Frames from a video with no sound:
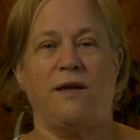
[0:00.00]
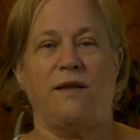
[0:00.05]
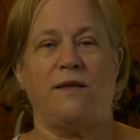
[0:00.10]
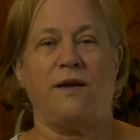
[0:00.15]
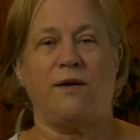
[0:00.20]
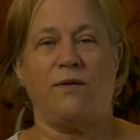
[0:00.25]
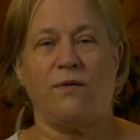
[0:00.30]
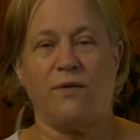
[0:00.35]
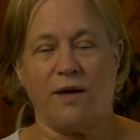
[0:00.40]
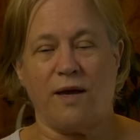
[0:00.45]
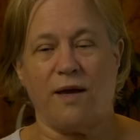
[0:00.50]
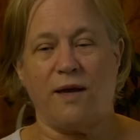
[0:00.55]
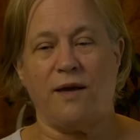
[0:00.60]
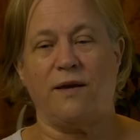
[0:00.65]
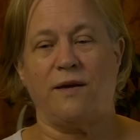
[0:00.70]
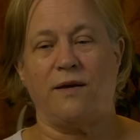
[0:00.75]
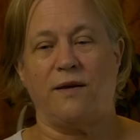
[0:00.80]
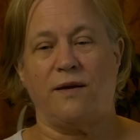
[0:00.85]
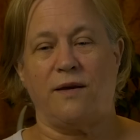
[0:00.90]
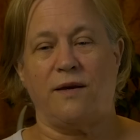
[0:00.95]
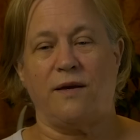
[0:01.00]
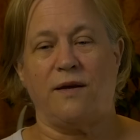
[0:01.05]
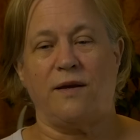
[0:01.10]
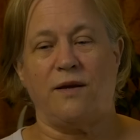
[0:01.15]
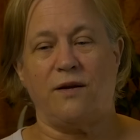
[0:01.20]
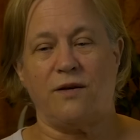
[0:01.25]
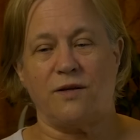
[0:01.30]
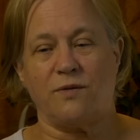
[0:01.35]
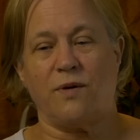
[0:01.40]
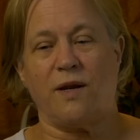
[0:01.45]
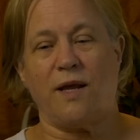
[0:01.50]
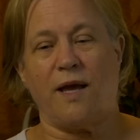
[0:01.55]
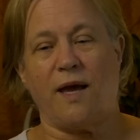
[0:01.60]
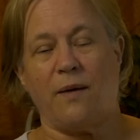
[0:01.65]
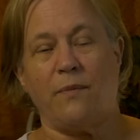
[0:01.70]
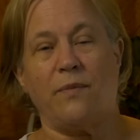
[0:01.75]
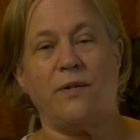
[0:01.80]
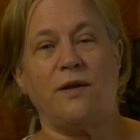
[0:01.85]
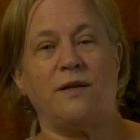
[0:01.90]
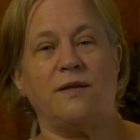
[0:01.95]
Like, okay, here's what
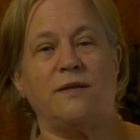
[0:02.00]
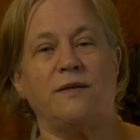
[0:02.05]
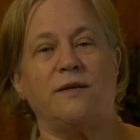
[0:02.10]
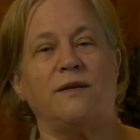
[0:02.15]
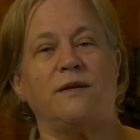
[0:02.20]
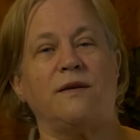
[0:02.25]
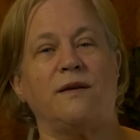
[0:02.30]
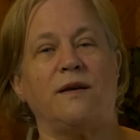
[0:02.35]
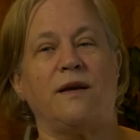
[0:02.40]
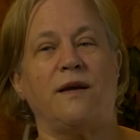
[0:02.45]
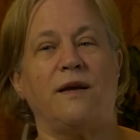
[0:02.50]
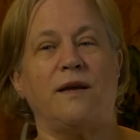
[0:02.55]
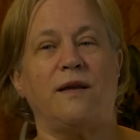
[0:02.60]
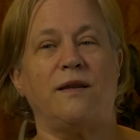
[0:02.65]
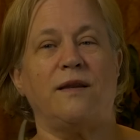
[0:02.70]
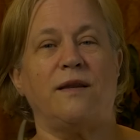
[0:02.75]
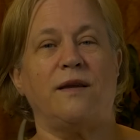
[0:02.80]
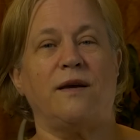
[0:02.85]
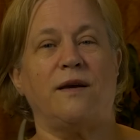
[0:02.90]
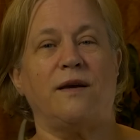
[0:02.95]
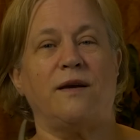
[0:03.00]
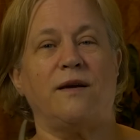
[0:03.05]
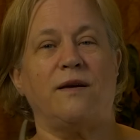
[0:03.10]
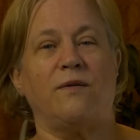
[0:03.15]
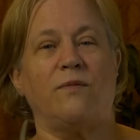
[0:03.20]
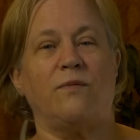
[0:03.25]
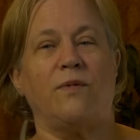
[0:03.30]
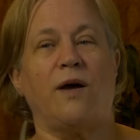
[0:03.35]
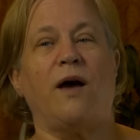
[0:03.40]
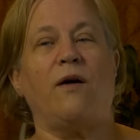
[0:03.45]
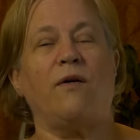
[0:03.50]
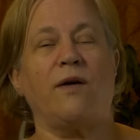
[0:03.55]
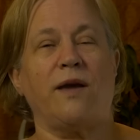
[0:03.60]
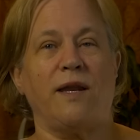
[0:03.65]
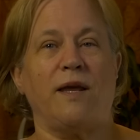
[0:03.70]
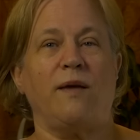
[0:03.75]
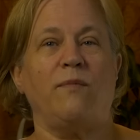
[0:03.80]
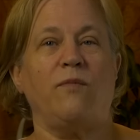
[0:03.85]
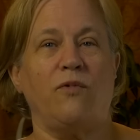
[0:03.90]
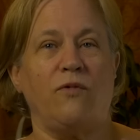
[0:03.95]
happened, and uh, how
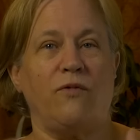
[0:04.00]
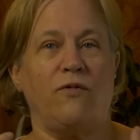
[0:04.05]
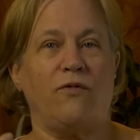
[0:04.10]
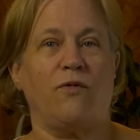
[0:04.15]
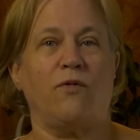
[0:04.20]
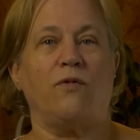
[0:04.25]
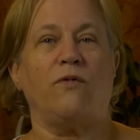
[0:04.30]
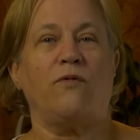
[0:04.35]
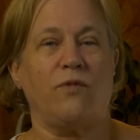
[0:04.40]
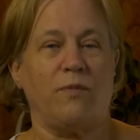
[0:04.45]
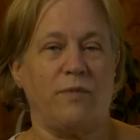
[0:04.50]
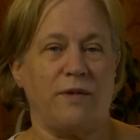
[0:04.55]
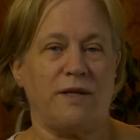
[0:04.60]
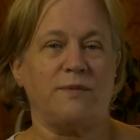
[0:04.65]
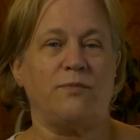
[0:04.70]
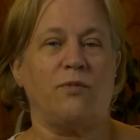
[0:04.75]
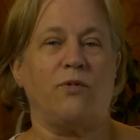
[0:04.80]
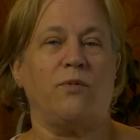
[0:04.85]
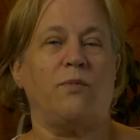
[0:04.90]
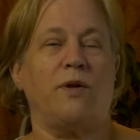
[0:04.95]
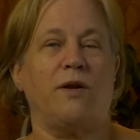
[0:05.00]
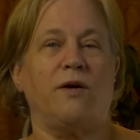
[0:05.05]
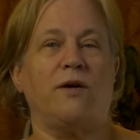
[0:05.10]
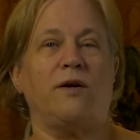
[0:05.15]
can I move forward from this moment